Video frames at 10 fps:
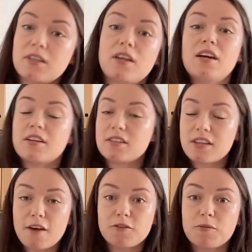It doesn't
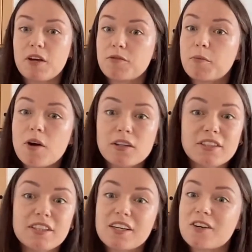have to be
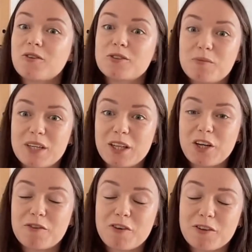anthropology, it can also be a
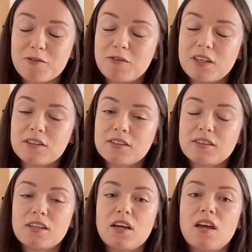lot of other
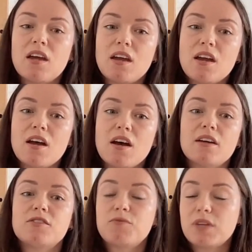fields.
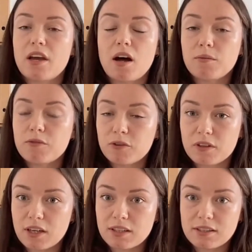Is really helpful in
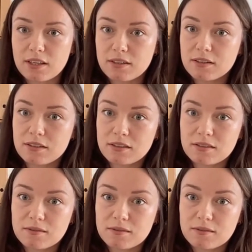that sense.